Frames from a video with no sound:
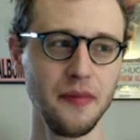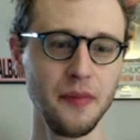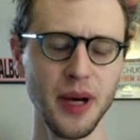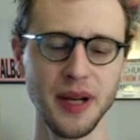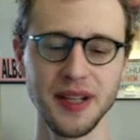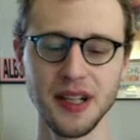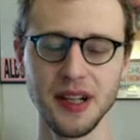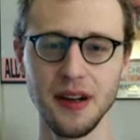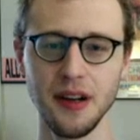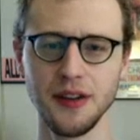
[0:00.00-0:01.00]
but
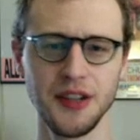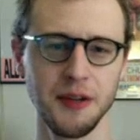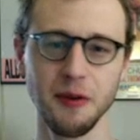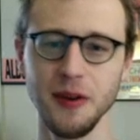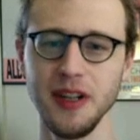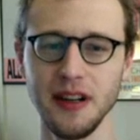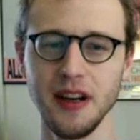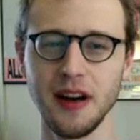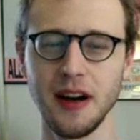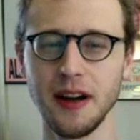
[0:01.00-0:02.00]
uh, she really,
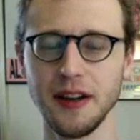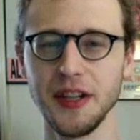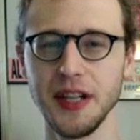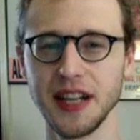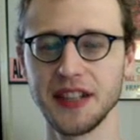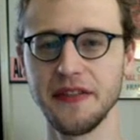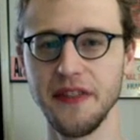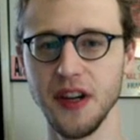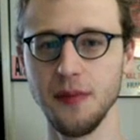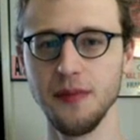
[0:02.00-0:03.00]
no, she likes the
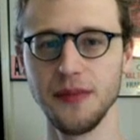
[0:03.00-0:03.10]
film.